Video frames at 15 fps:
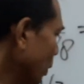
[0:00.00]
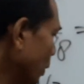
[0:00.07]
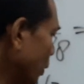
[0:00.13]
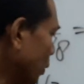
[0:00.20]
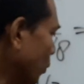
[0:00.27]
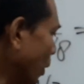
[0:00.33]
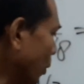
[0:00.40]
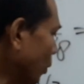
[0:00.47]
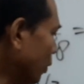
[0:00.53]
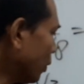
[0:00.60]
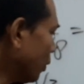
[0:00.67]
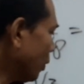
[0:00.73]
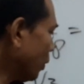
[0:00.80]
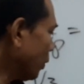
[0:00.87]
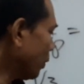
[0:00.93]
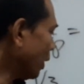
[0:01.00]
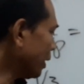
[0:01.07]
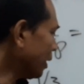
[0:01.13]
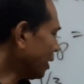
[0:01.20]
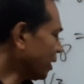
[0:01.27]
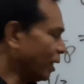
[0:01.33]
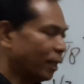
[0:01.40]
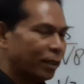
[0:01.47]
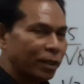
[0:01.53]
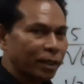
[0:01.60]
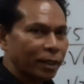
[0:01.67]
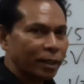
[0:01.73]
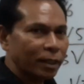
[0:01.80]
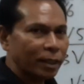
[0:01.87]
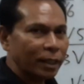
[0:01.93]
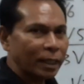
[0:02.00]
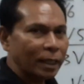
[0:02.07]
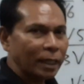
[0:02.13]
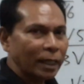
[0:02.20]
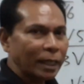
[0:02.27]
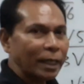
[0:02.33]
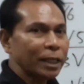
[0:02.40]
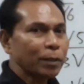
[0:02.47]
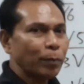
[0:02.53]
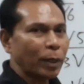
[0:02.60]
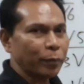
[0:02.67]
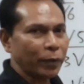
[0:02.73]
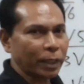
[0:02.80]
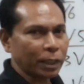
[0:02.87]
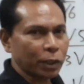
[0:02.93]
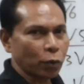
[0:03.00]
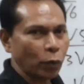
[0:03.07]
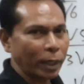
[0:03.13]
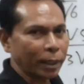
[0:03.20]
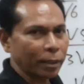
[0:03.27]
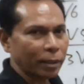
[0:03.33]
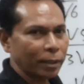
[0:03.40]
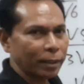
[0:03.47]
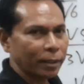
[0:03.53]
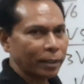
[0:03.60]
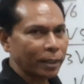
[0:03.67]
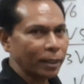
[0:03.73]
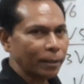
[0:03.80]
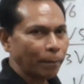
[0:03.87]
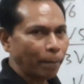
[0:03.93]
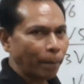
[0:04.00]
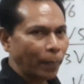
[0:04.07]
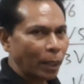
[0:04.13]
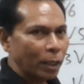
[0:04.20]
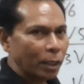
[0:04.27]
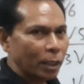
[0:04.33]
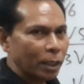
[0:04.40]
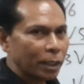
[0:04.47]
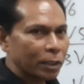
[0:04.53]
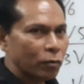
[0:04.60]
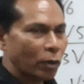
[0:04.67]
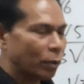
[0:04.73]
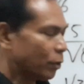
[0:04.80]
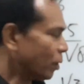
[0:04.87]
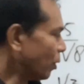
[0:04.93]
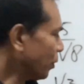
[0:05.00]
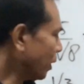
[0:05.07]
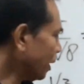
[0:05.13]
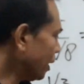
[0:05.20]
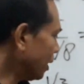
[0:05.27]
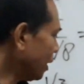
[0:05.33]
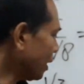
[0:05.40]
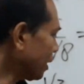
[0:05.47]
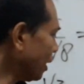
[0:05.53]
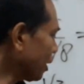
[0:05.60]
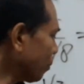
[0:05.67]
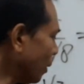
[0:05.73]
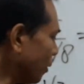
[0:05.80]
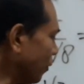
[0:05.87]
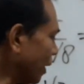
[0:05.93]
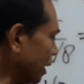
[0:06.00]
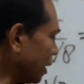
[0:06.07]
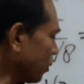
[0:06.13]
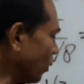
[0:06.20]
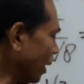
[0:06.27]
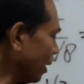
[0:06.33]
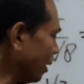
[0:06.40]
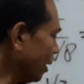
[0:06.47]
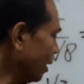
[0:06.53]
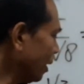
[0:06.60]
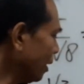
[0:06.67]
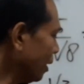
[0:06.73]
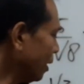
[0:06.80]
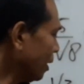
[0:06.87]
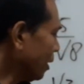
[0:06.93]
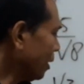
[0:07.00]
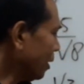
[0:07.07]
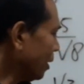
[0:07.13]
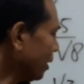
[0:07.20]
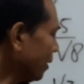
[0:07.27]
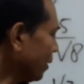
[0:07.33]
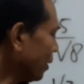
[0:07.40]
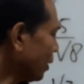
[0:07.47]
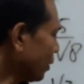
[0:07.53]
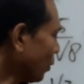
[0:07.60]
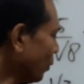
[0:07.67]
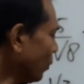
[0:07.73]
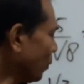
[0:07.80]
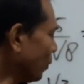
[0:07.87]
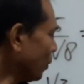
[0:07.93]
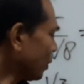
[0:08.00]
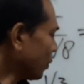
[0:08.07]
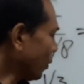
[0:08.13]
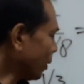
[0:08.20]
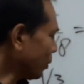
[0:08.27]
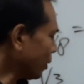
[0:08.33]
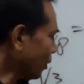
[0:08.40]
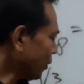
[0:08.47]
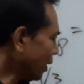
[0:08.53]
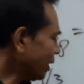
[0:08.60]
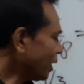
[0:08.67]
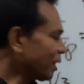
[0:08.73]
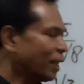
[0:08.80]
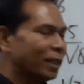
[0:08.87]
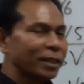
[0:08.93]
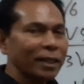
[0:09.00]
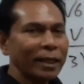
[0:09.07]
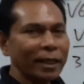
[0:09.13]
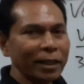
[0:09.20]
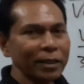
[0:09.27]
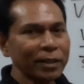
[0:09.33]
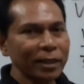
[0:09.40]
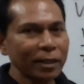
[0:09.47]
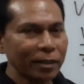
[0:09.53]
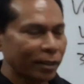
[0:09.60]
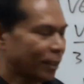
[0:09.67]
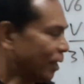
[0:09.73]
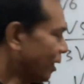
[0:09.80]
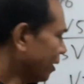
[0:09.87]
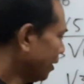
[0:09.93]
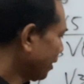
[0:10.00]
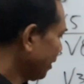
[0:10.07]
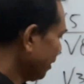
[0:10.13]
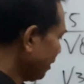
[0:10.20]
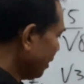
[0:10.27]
square root 36 is perfect square, okay? Square root 36 is perfect square. So square root 36 is 6.